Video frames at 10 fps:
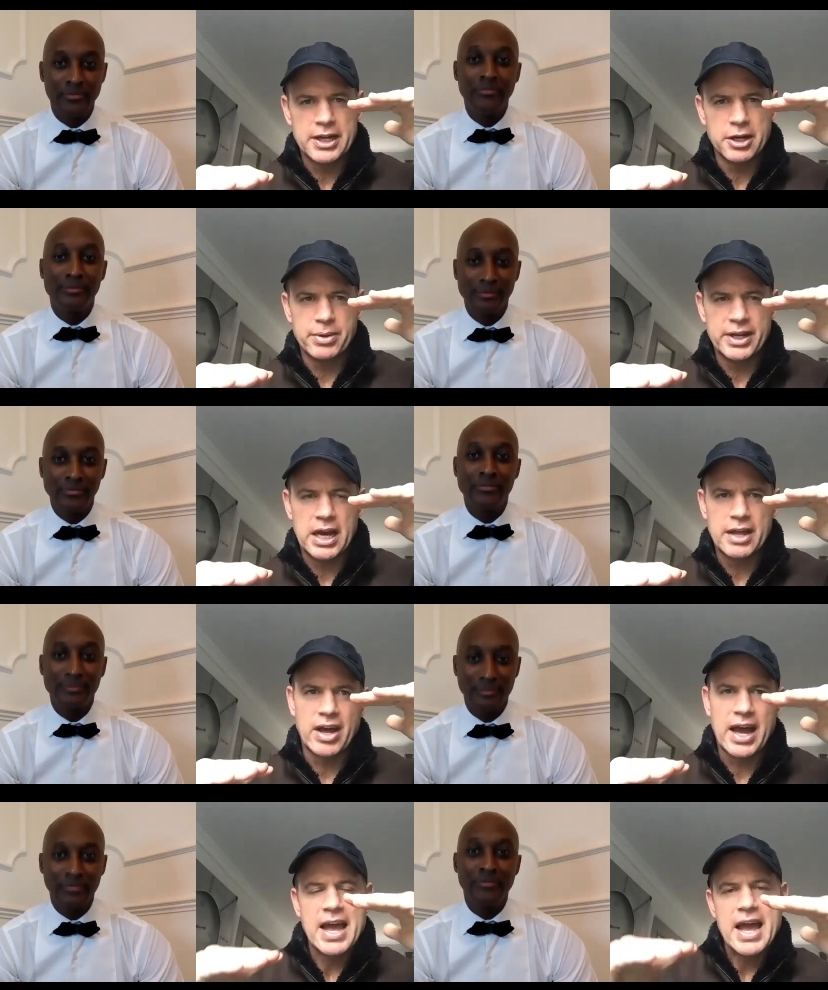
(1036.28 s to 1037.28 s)
Speaker 1: be a little bit
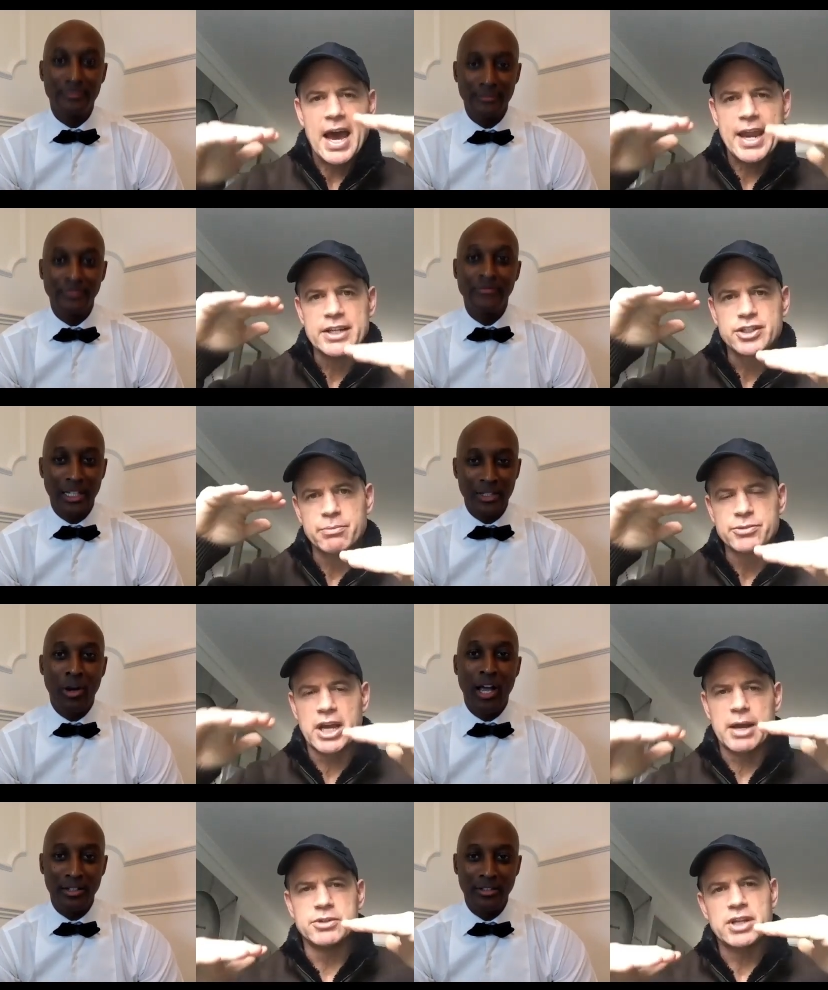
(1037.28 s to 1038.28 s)
like that. And it
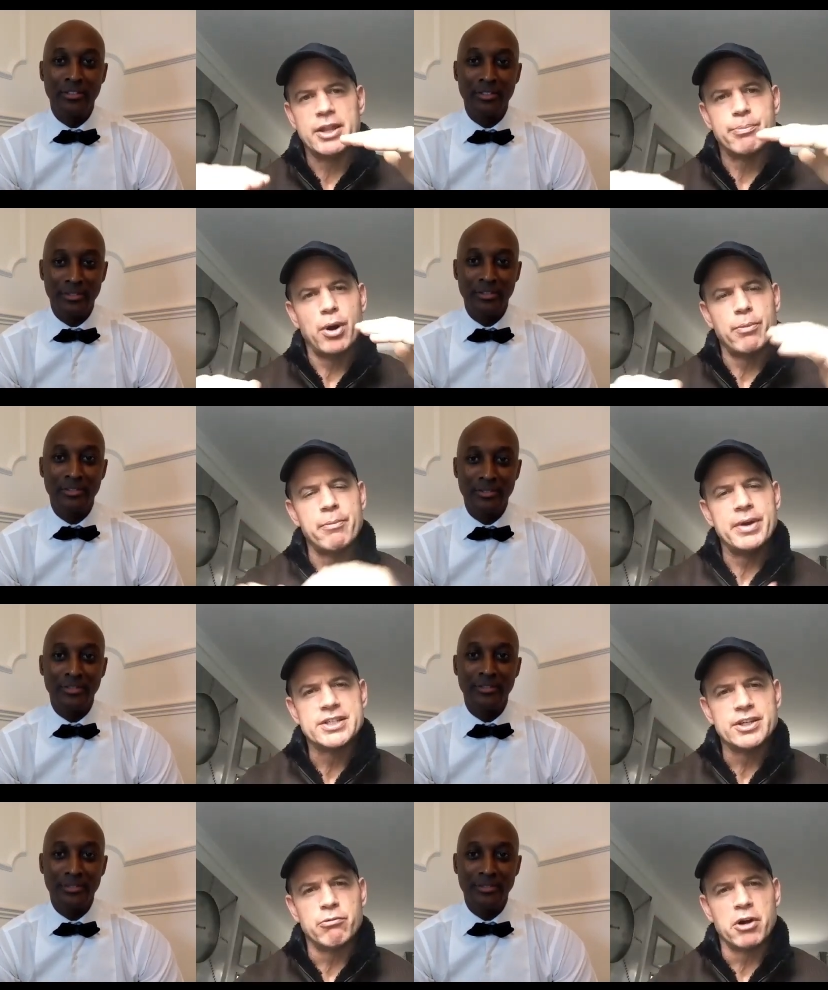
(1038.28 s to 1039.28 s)
sometimes, and the
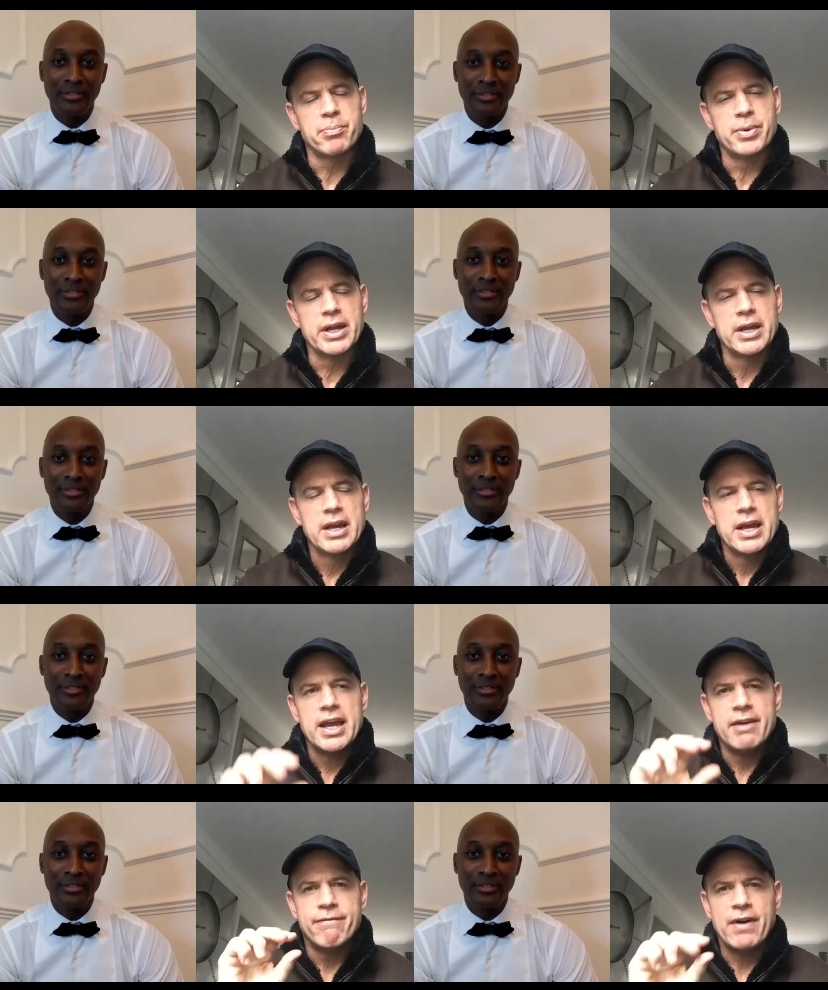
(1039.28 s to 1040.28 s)
problem is in rugby,
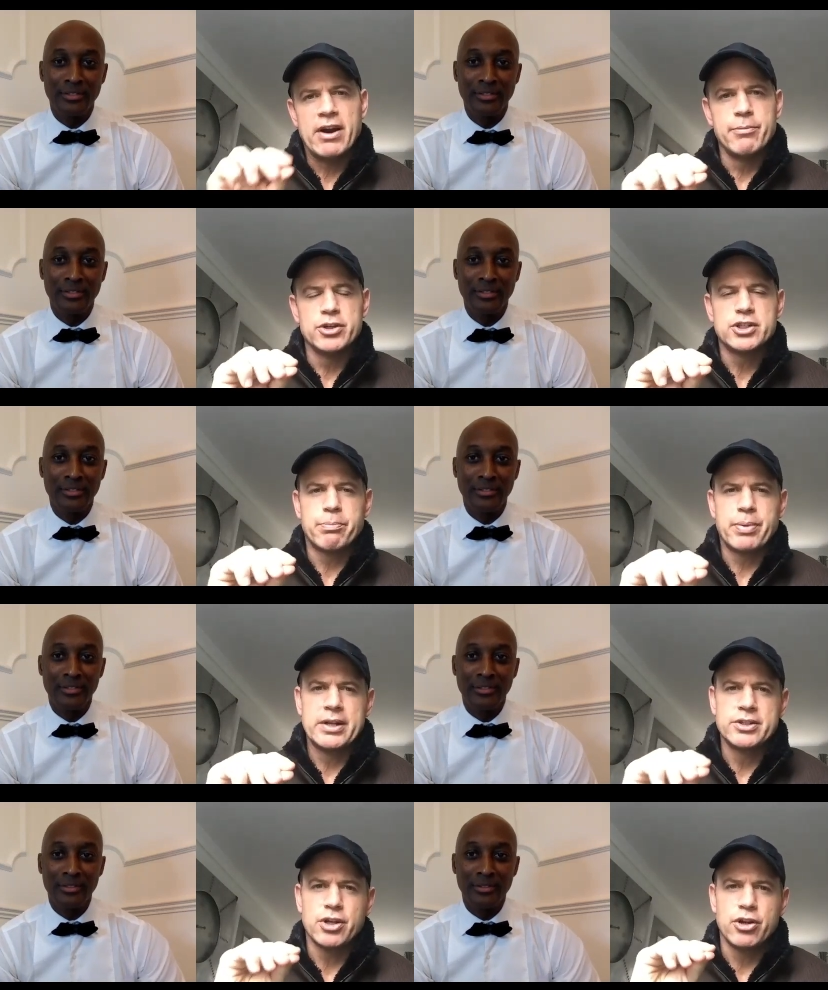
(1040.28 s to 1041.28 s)
it very much
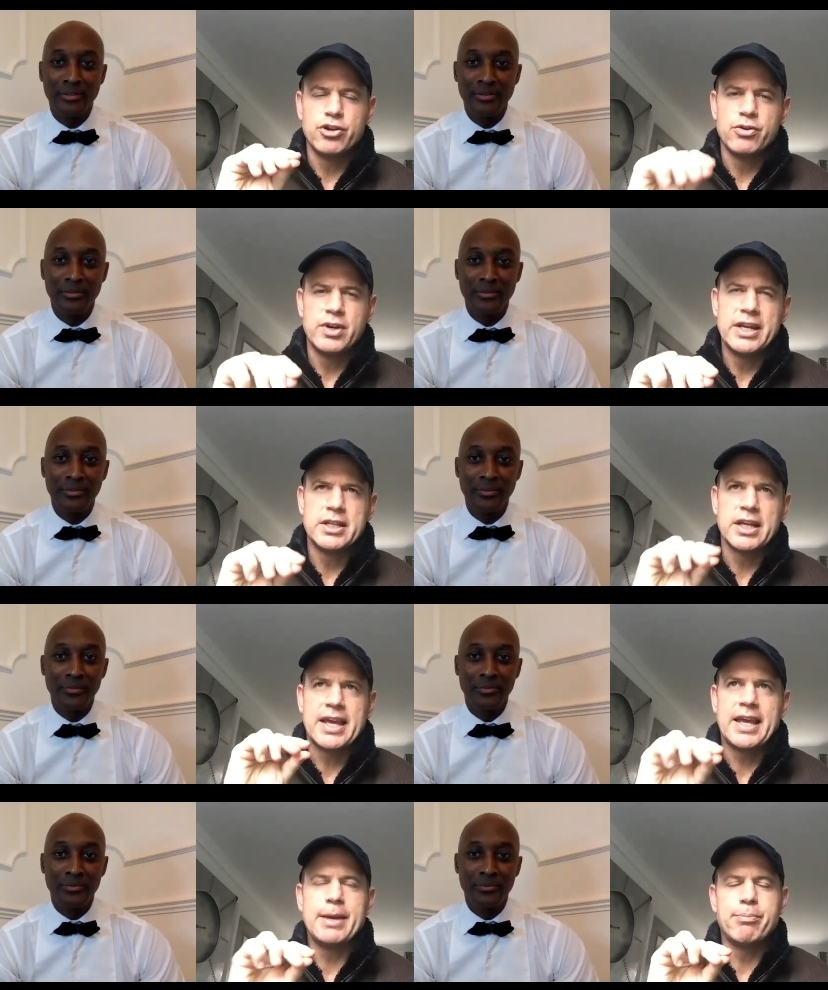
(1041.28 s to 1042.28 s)
depends on you
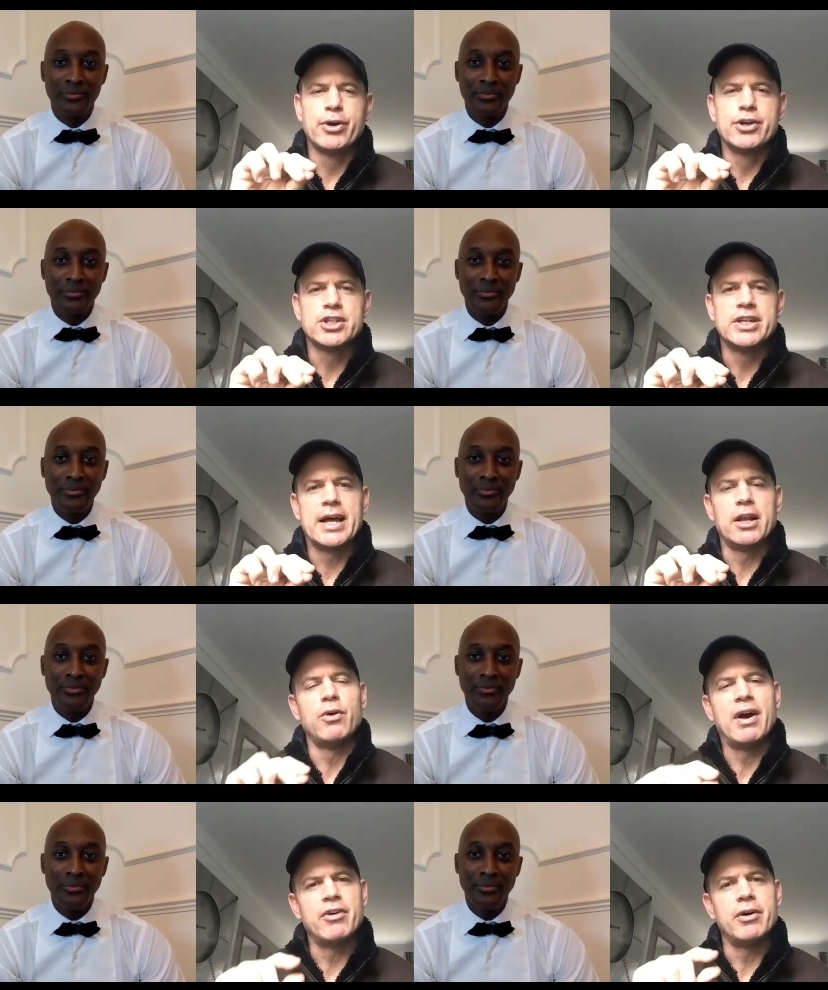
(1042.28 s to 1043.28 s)
need the key
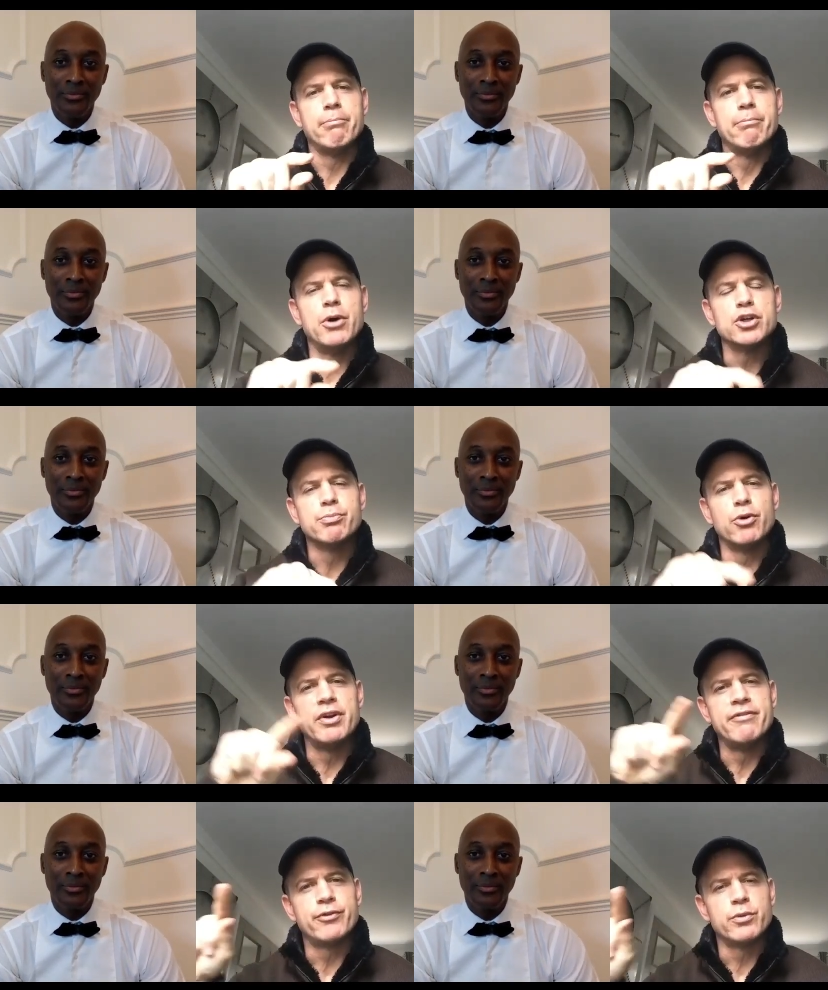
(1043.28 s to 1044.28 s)
personnel who have a
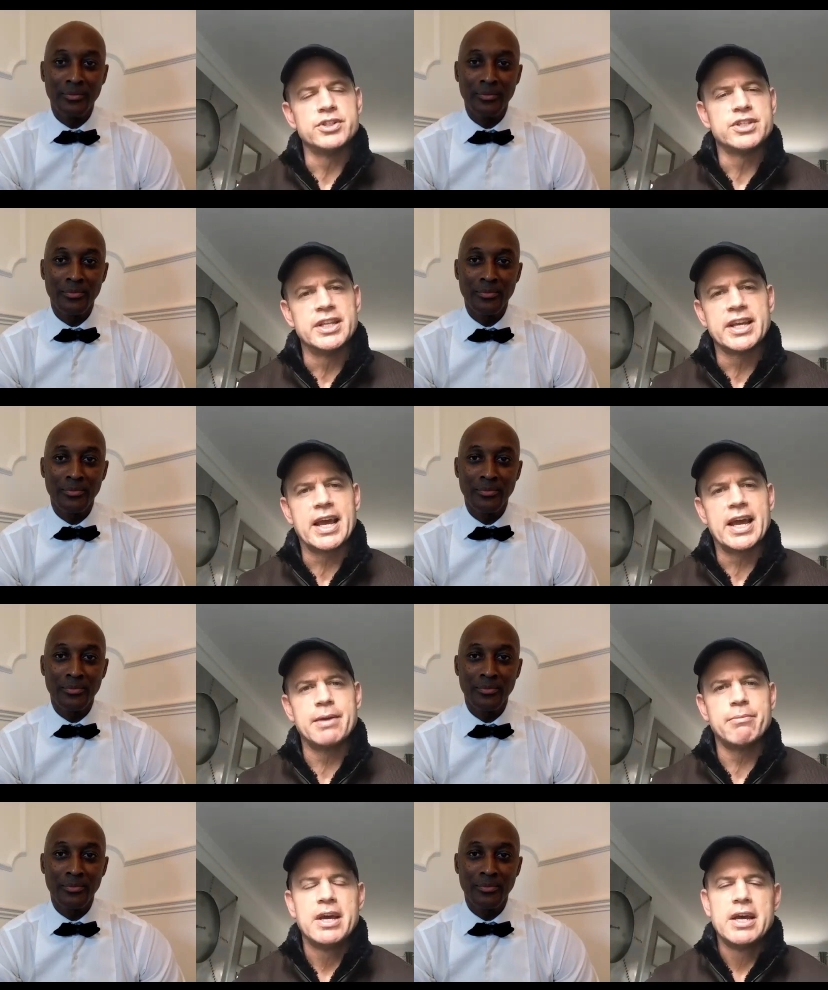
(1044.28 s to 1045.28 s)
much more influence in the
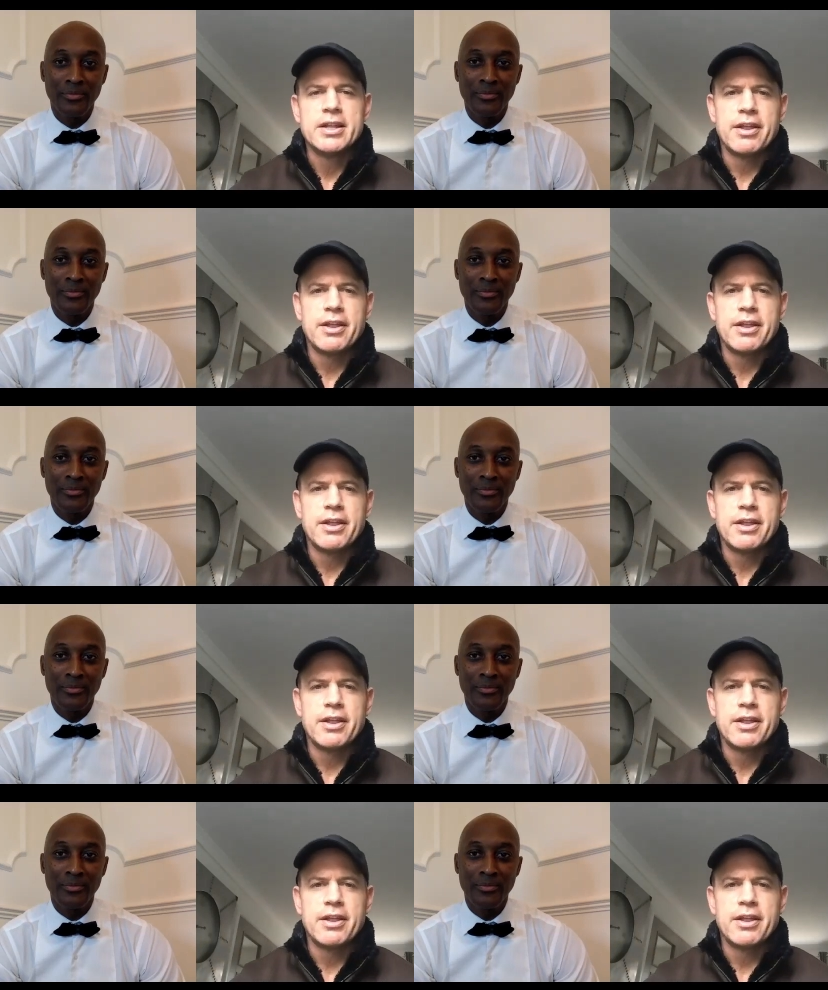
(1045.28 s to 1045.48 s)
game.